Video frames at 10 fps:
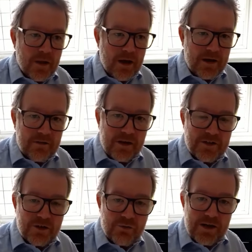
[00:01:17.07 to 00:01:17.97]
And it
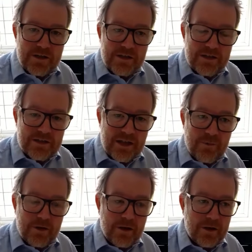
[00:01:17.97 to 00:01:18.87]
takes a great deal of
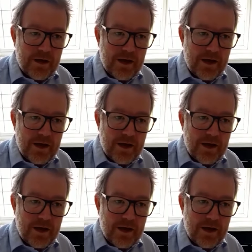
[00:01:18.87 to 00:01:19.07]
stamina